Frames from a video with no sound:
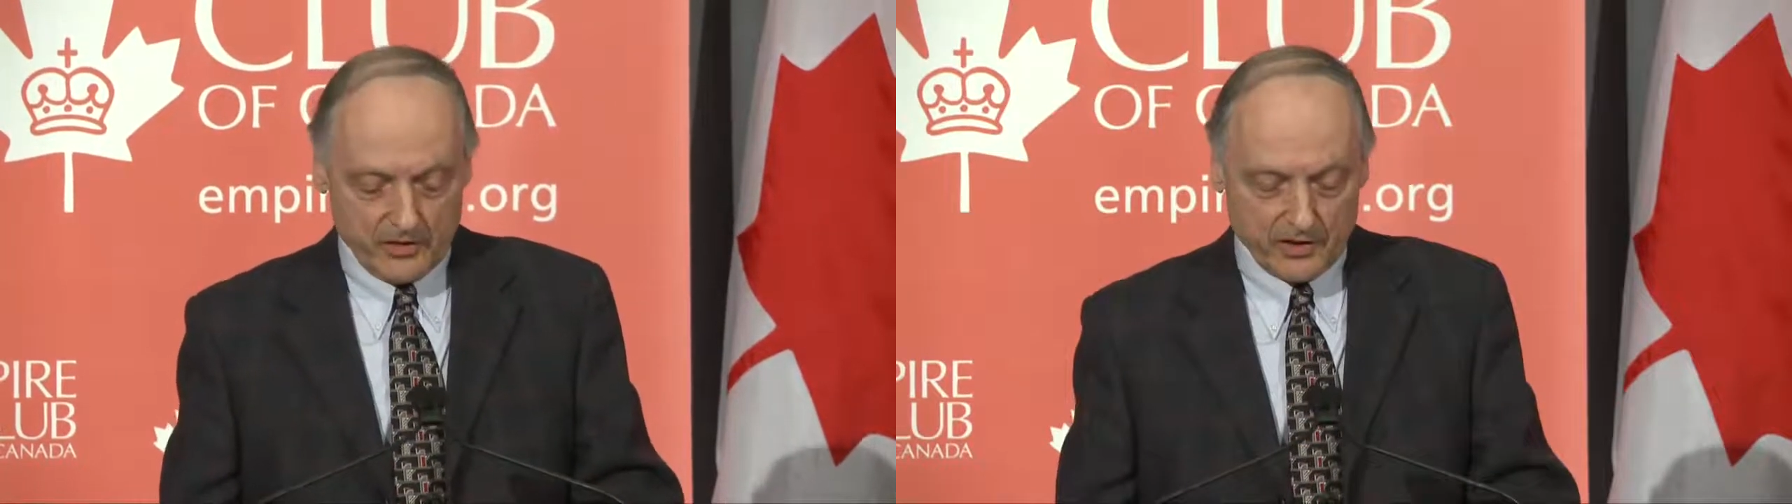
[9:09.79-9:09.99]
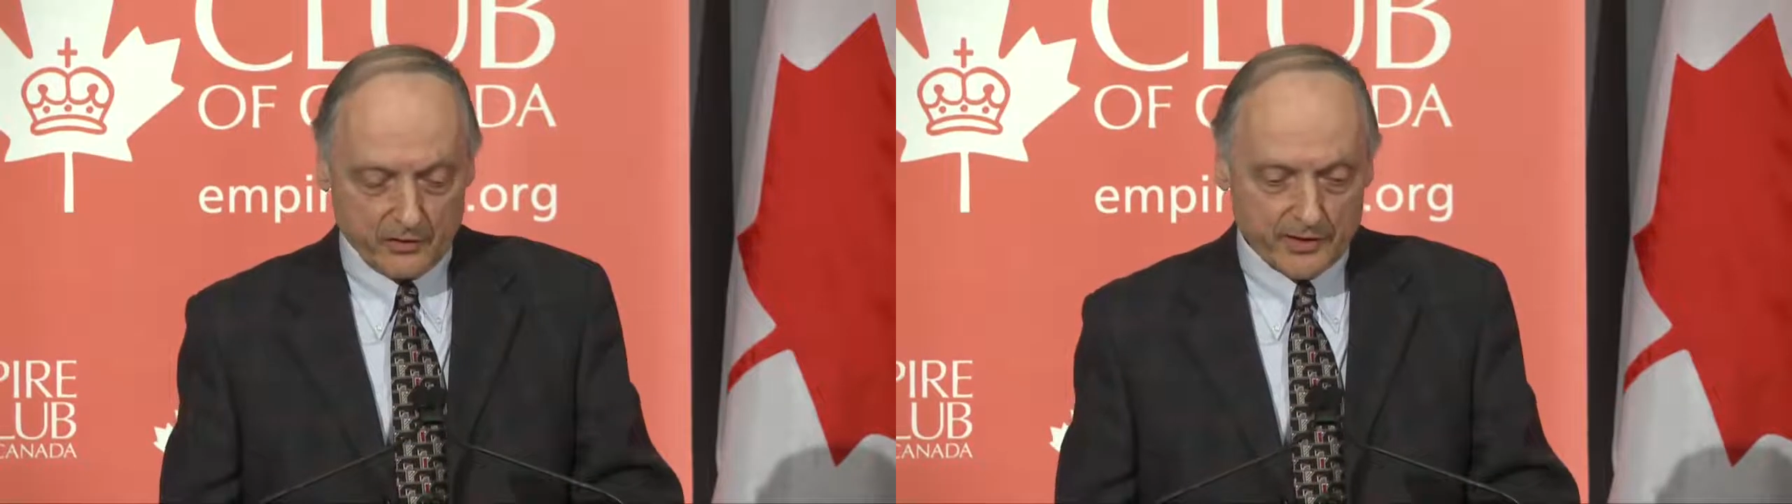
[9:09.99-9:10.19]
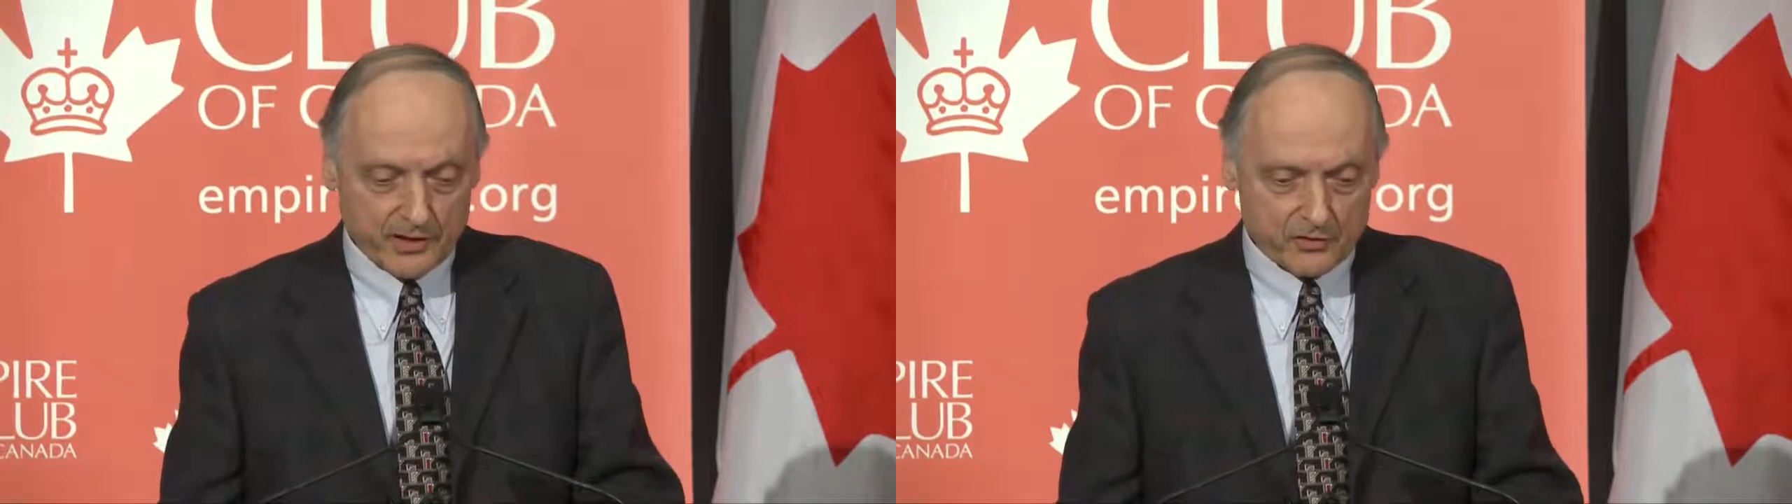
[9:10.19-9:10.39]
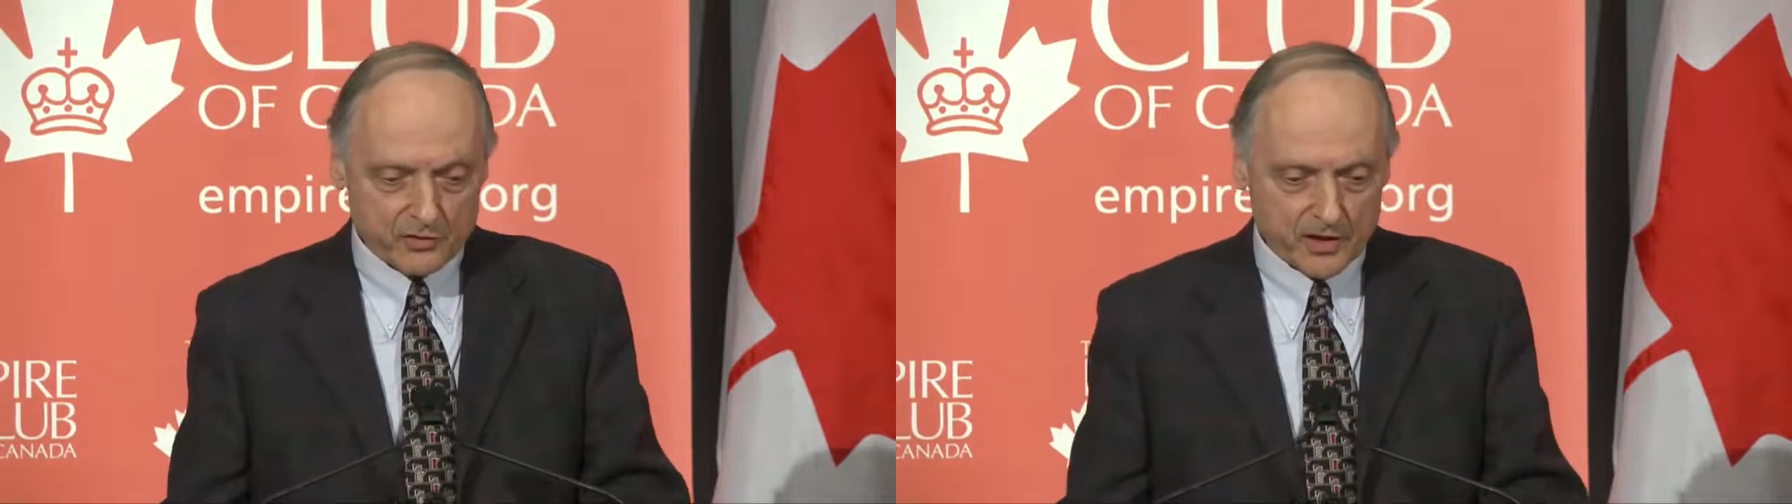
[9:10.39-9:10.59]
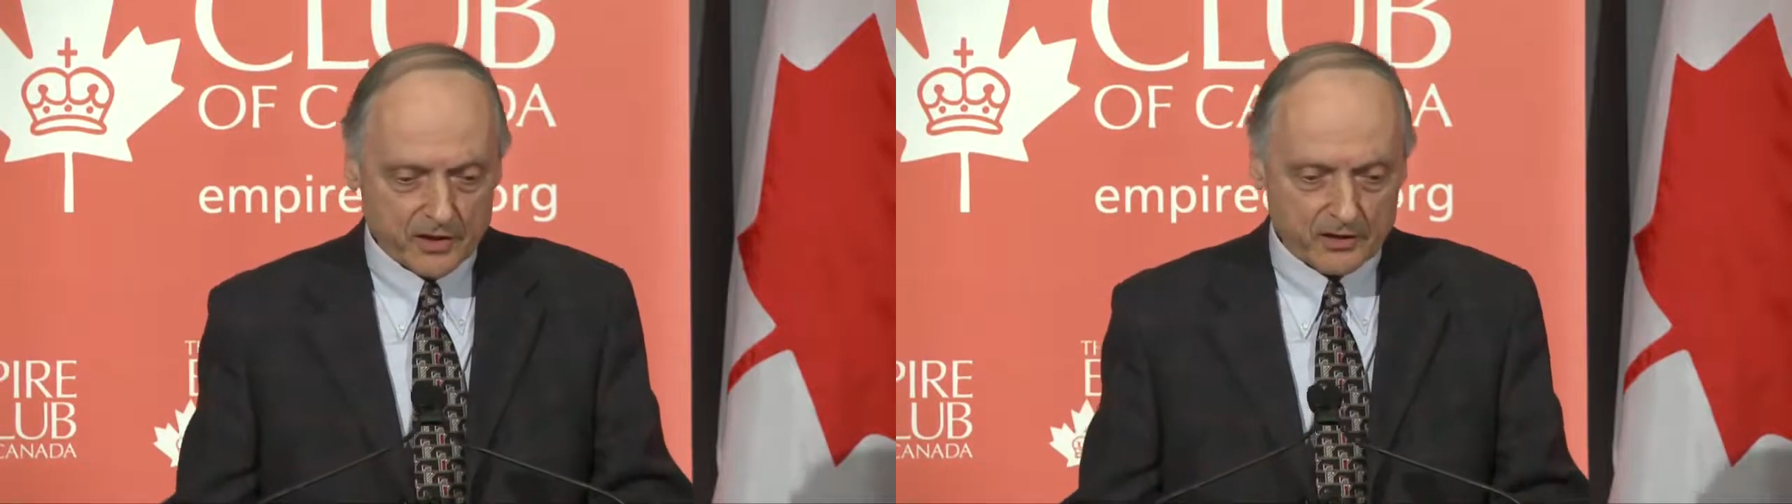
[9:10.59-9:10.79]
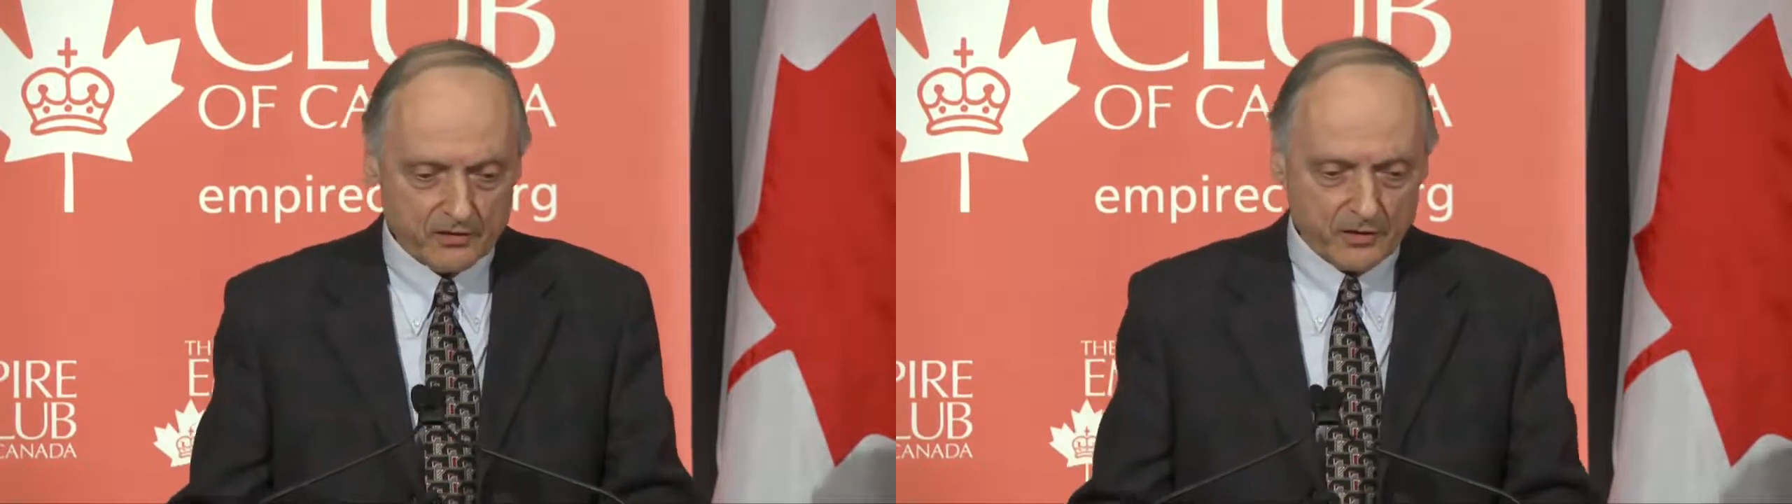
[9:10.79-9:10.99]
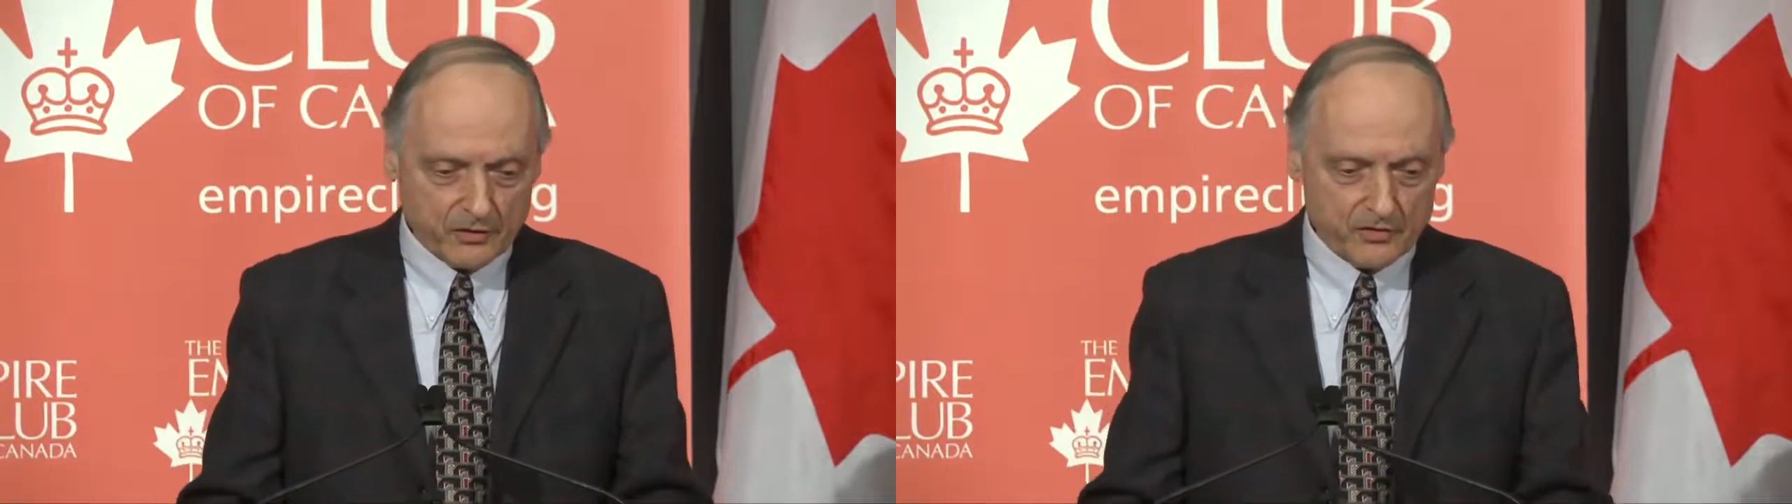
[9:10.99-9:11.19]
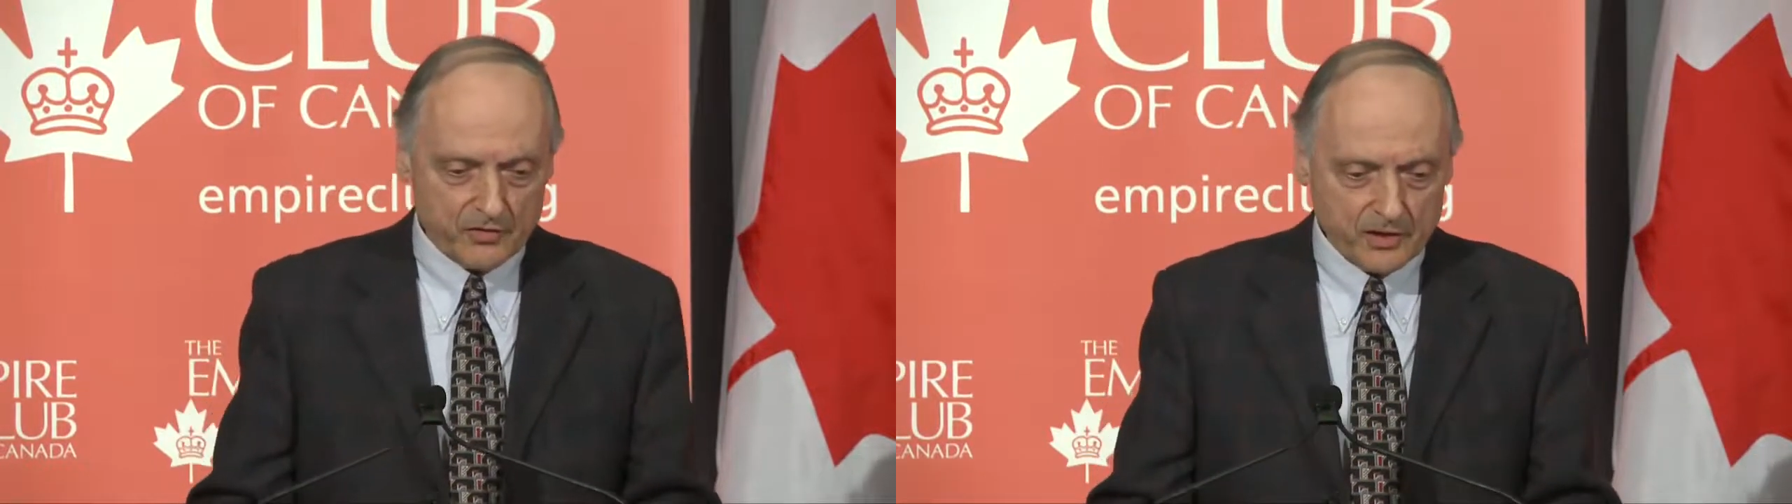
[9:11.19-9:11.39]
integrated circuit, and you
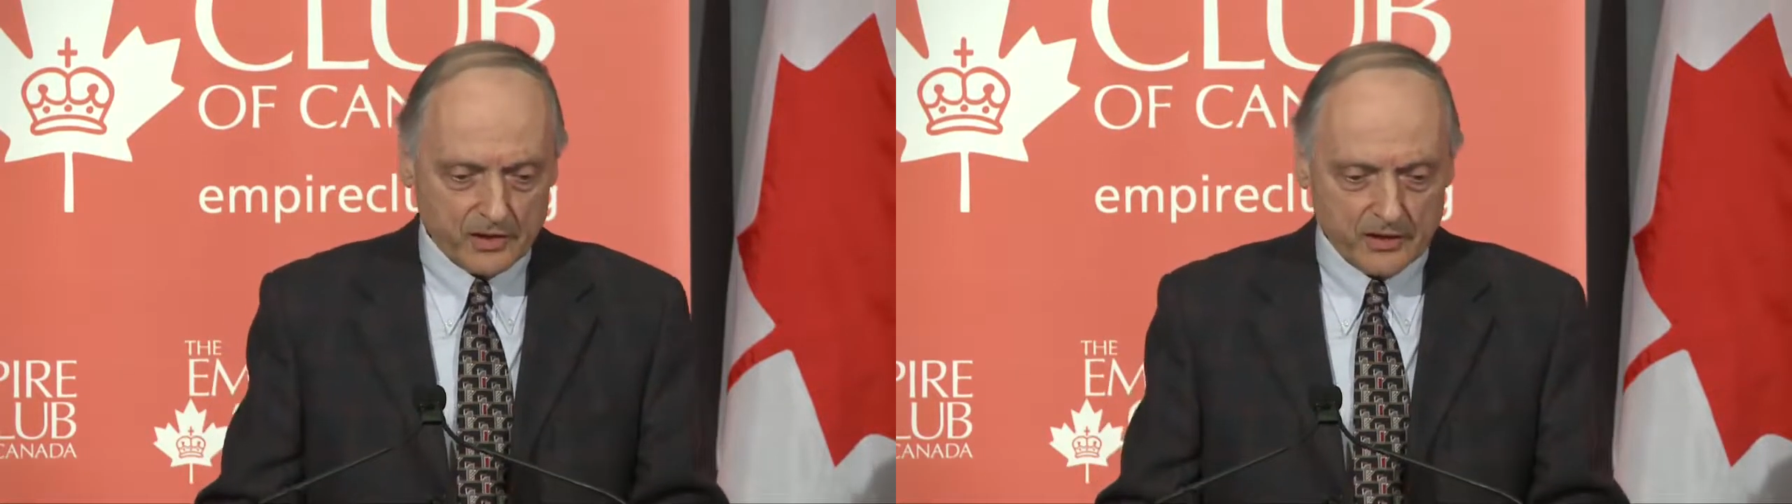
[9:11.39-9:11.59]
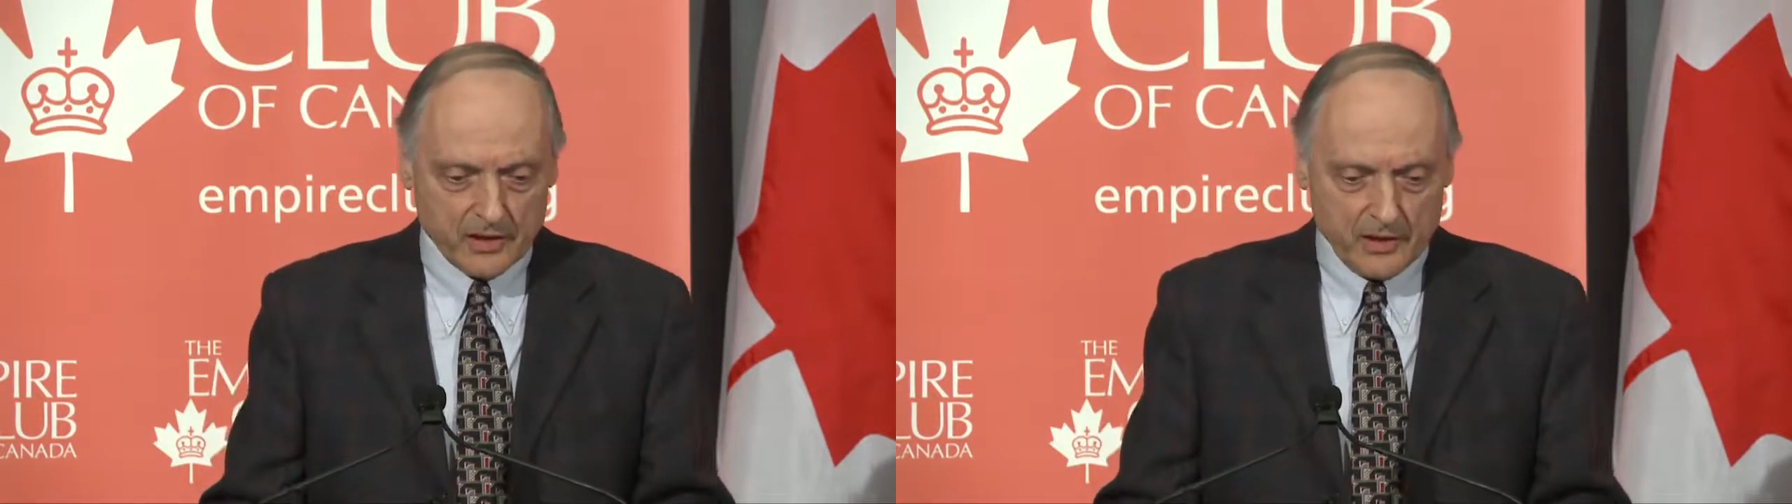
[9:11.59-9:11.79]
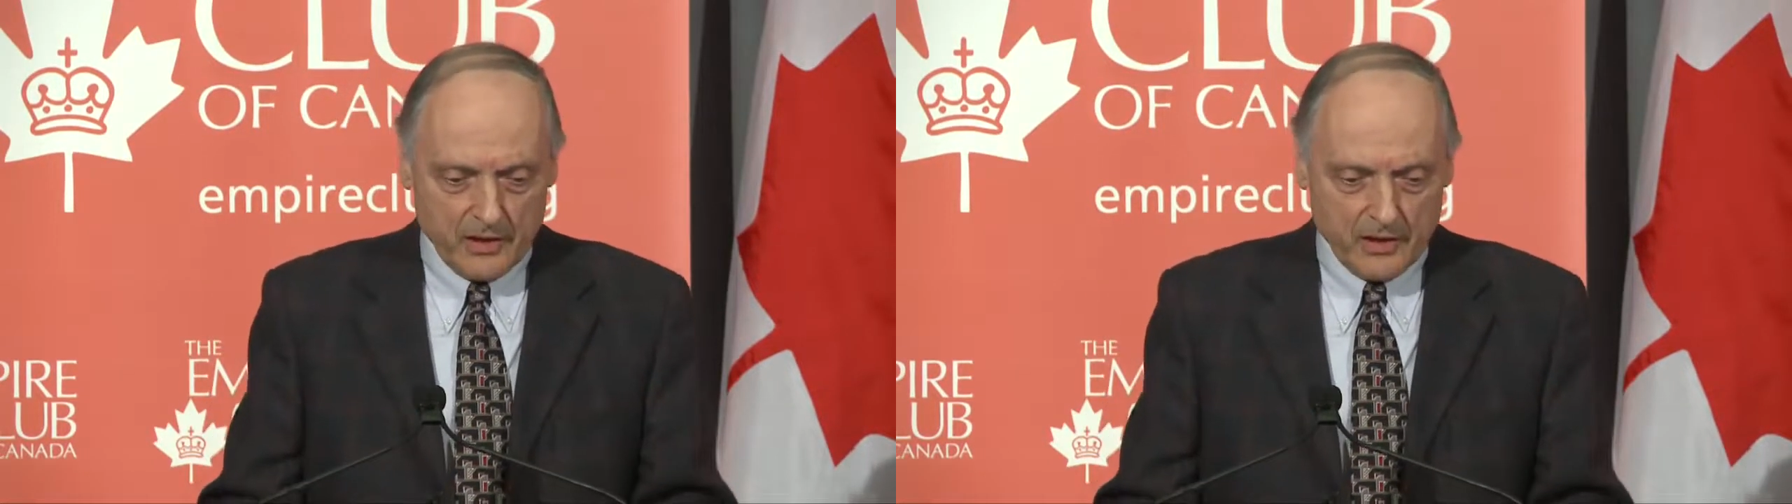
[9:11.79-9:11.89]
can see